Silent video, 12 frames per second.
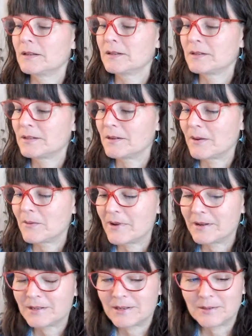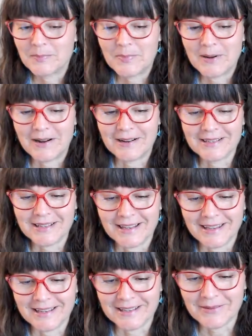So I want to pause
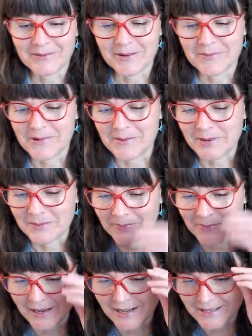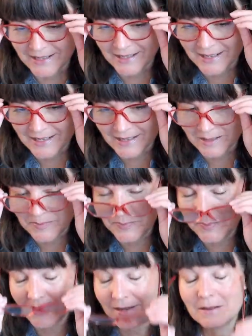on this for a moment because this is a
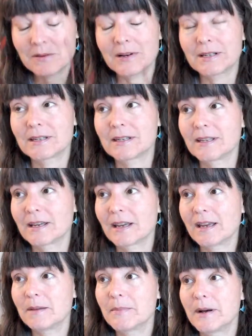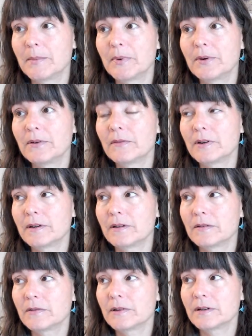big question that came up over and
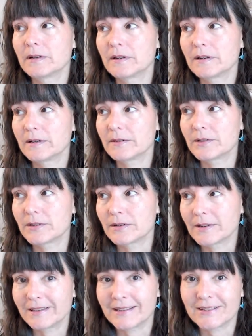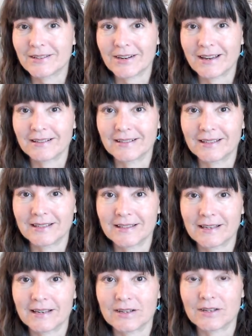over during these channeling
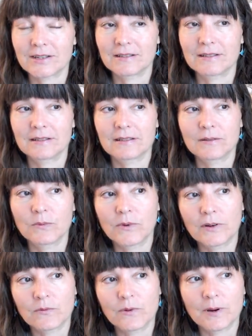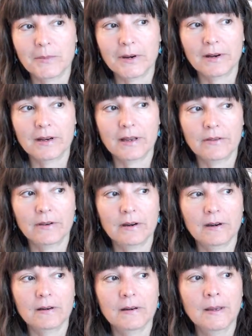sessions in one form or
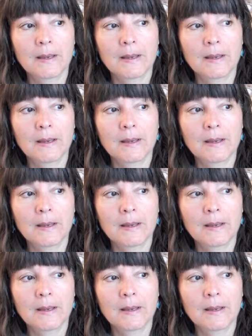another.